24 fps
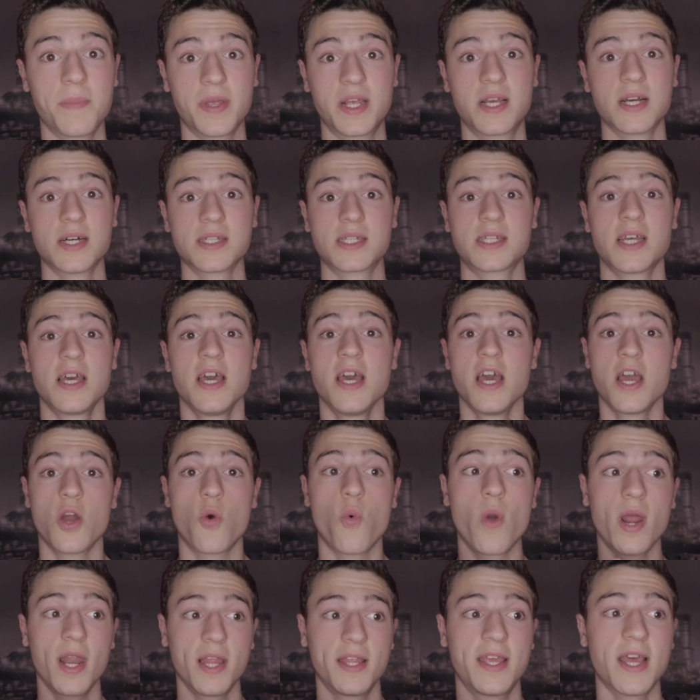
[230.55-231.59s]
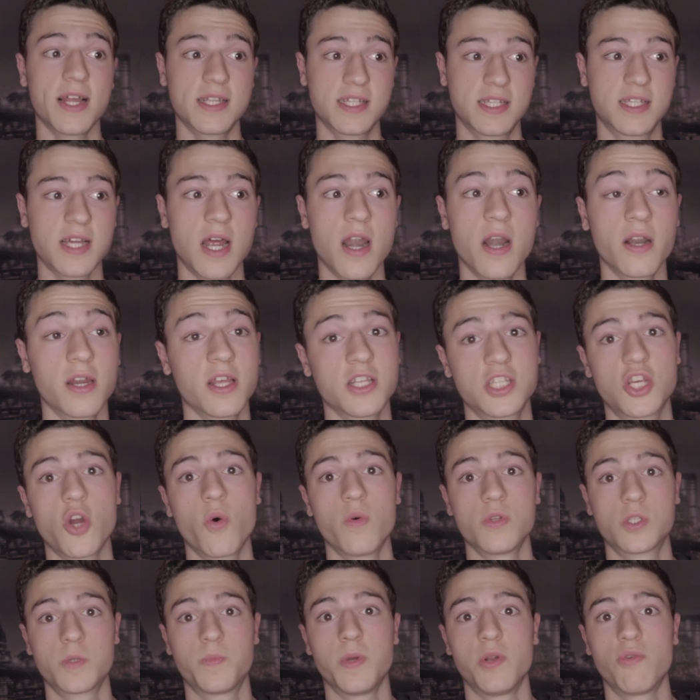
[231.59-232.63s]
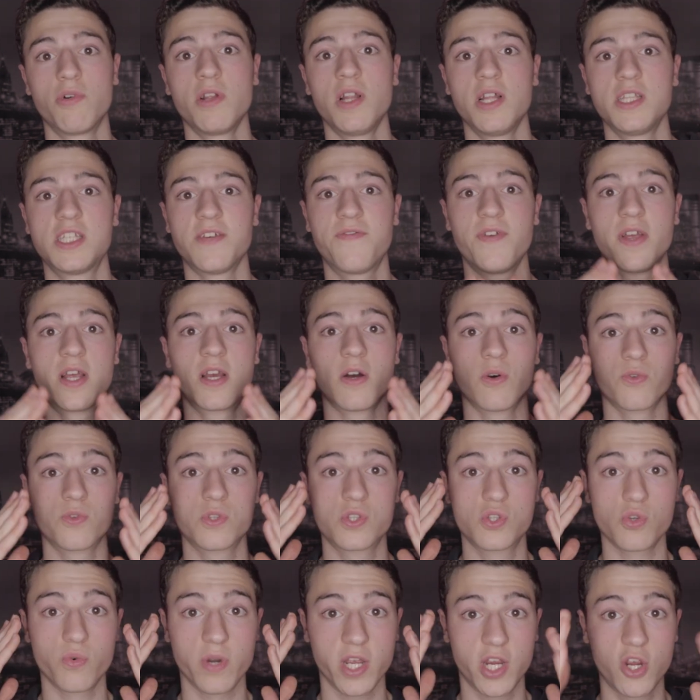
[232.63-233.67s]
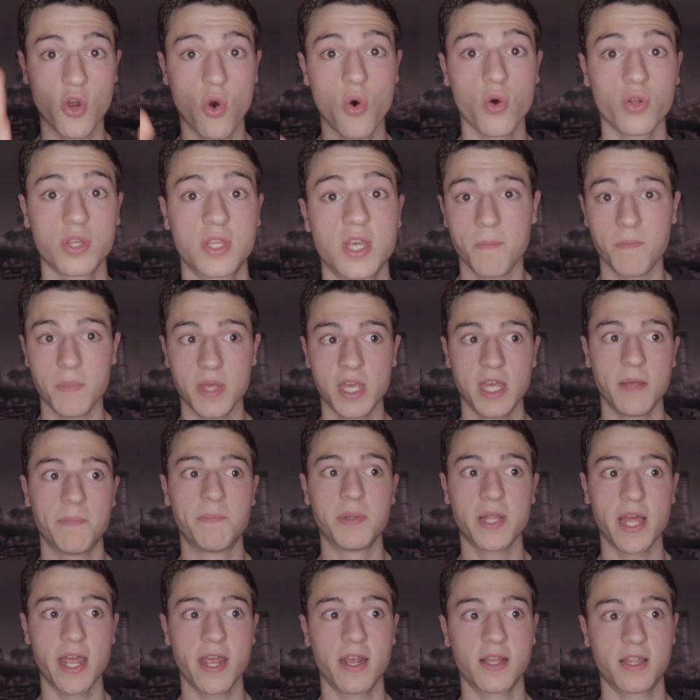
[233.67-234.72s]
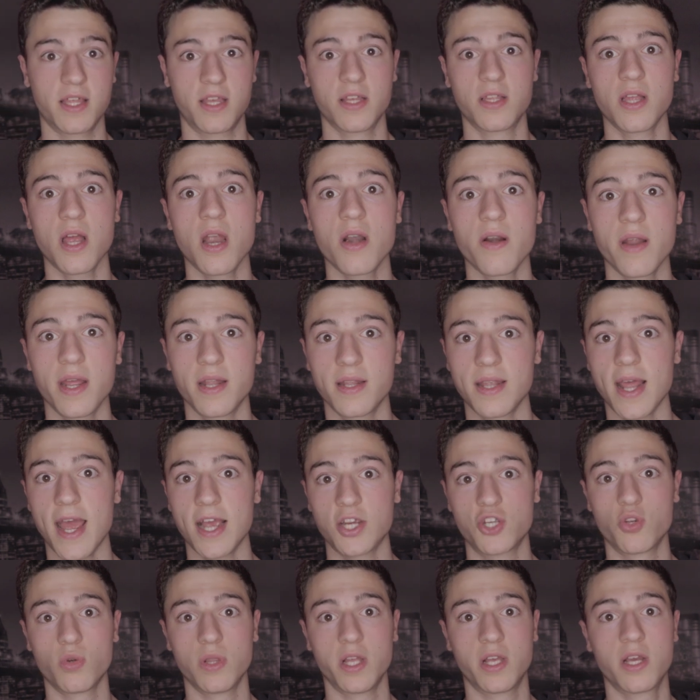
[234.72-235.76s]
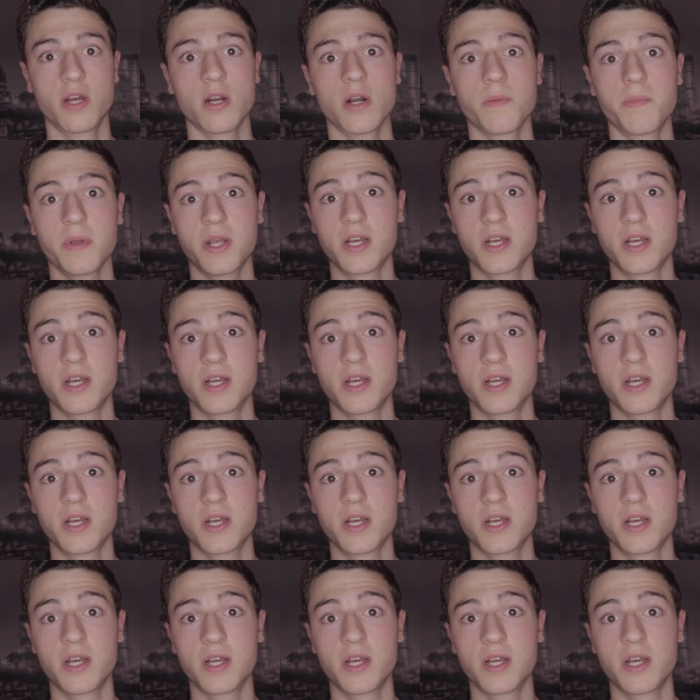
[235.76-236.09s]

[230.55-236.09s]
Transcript: because when it gets dark, it's going to be really difficult to record me playing the guitar and actually her,